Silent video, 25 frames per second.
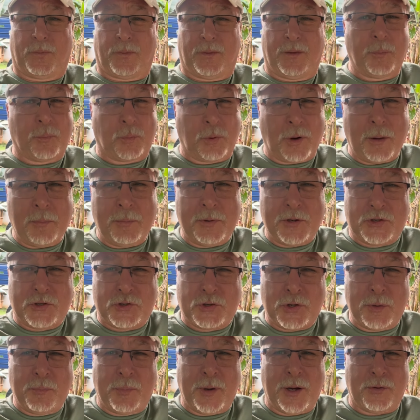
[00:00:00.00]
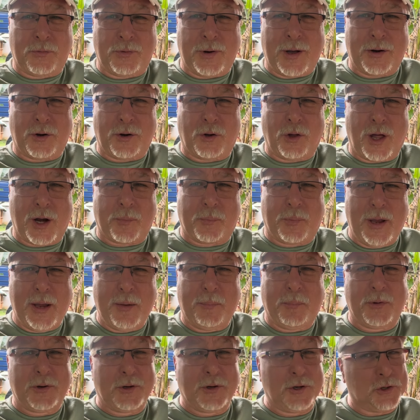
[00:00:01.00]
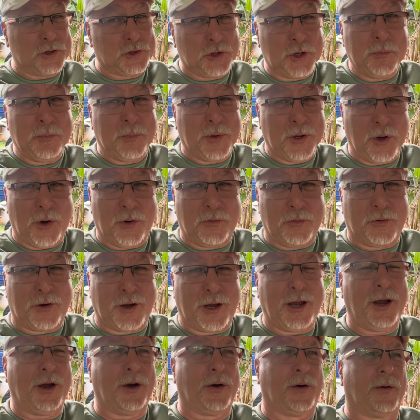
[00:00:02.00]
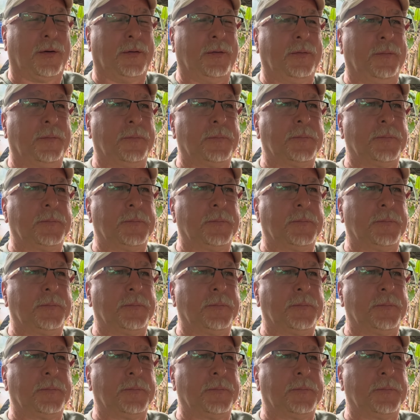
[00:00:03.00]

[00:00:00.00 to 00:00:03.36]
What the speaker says: you probably shouldn't be around a lot of people, and you shouldn't be over here.